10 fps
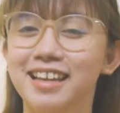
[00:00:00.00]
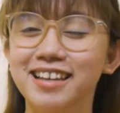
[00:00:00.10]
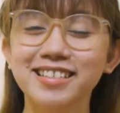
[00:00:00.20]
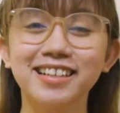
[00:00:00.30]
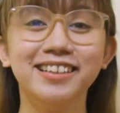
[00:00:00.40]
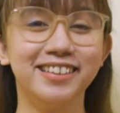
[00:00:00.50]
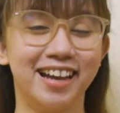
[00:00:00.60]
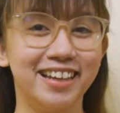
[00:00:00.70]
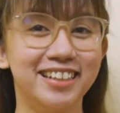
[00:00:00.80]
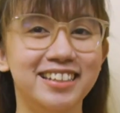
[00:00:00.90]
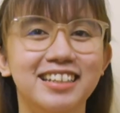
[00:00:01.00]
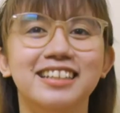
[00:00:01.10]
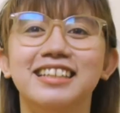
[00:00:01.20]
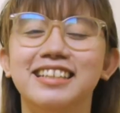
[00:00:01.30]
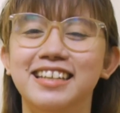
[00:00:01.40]
Decile 9,
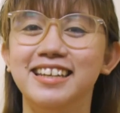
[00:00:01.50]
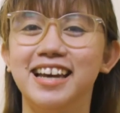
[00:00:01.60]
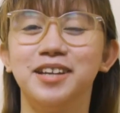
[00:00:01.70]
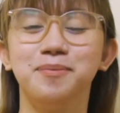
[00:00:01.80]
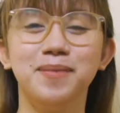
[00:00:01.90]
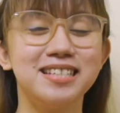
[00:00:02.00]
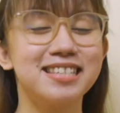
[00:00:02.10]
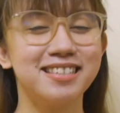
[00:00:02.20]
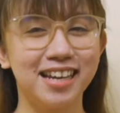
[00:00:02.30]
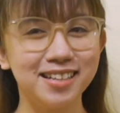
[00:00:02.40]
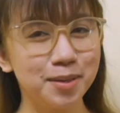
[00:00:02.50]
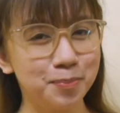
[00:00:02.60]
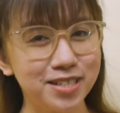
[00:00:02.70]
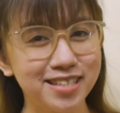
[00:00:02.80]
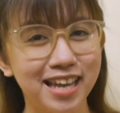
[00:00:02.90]
D9 means
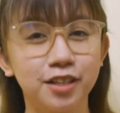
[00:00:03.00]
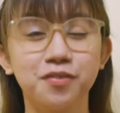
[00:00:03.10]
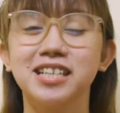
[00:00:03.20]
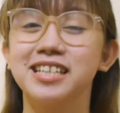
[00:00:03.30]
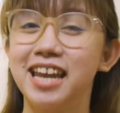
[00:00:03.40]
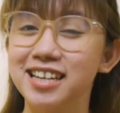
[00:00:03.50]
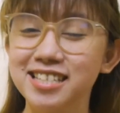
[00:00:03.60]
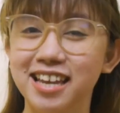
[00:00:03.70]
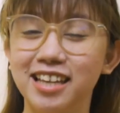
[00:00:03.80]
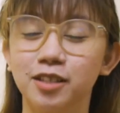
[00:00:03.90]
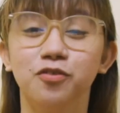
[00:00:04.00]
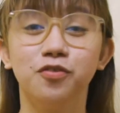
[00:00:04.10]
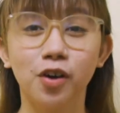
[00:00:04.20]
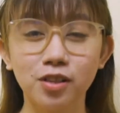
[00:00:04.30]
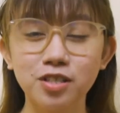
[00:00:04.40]
90% of the dataset
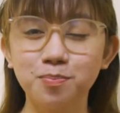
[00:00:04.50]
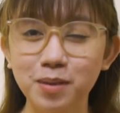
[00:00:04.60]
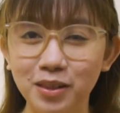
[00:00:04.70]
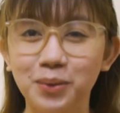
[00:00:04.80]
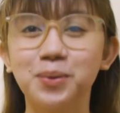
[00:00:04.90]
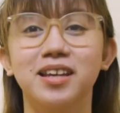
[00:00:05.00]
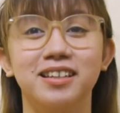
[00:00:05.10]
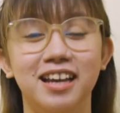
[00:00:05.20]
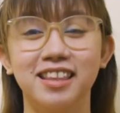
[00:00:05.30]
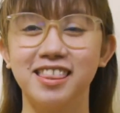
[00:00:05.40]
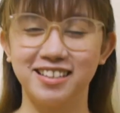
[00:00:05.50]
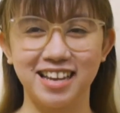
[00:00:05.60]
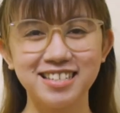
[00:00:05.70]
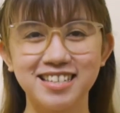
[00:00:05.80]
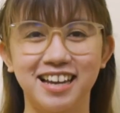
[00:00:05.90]
falls below the 9th
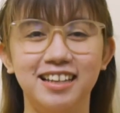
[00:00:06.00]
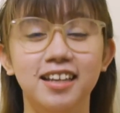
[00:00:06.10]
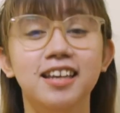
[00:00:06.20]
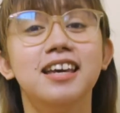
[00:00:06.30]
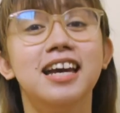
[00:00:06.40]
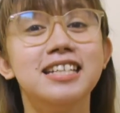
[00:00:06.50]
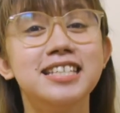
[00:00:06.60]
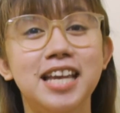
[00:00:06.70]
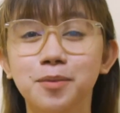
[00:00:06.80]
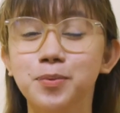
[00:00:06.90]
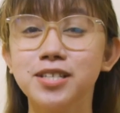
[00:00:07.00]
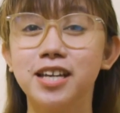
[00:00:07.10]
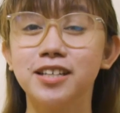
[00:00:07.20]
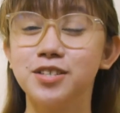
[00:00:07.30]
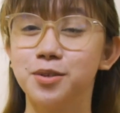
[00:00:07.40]
decile and
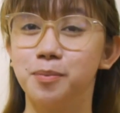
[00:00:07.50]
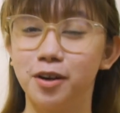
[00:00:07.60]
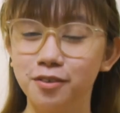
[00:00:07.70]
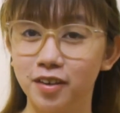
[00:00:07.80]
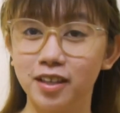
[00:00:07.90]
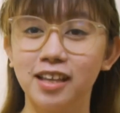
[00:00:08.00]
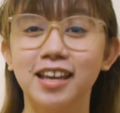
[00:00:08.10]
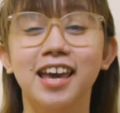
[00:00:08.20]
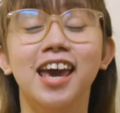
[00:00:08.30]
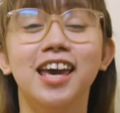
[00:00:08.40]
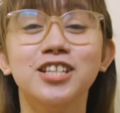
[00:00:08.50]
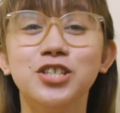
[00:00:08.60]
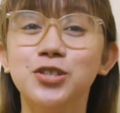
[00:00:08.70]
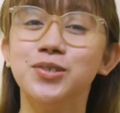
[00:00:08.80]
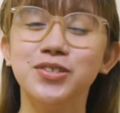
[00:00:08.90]
10% is above it and
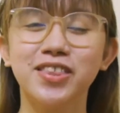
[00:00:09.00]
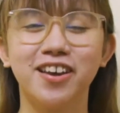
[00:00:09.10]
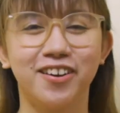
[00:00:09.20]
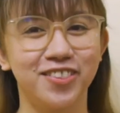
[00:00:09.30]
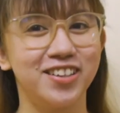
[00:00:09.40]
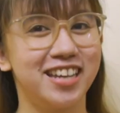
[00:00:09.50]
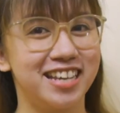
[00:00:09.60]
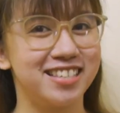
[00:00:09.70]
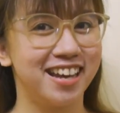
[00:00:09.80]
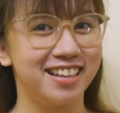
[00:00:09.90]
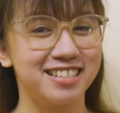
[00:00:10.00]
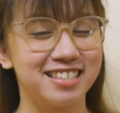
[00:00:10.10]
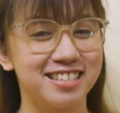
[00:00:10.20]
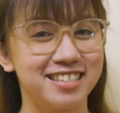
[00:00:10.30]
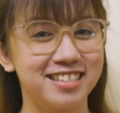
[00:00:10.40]
true to the other
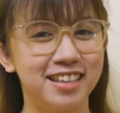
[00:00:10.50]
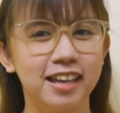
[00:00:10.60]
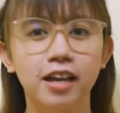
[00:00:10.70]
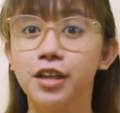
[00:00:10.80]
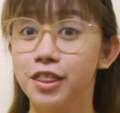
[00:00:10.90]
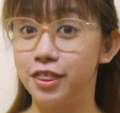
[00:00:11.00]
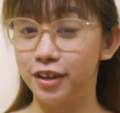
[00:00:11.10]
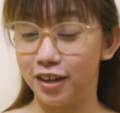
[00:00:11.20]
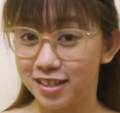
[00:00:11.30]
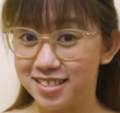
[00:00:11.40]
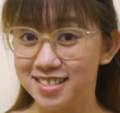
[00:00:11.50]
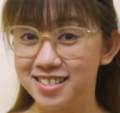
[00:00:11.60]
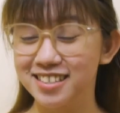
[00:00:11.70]
deciles. Thus,